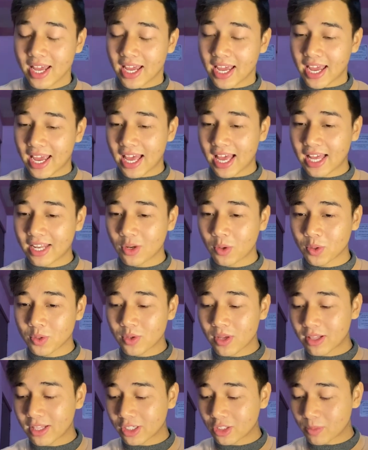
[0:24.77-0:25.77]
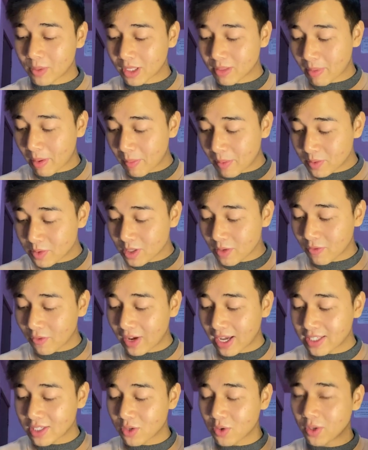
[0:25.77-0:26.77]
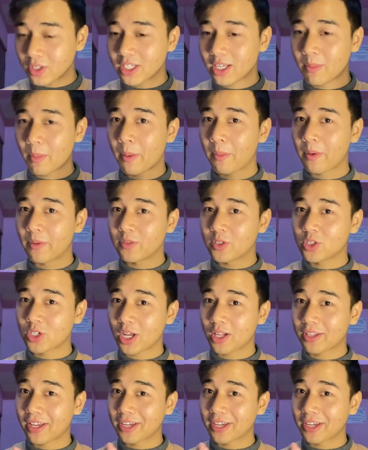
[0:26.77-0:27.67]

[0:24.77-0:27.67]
And also, I'd like to plug my membership. If you guys are not yet a member of the channel,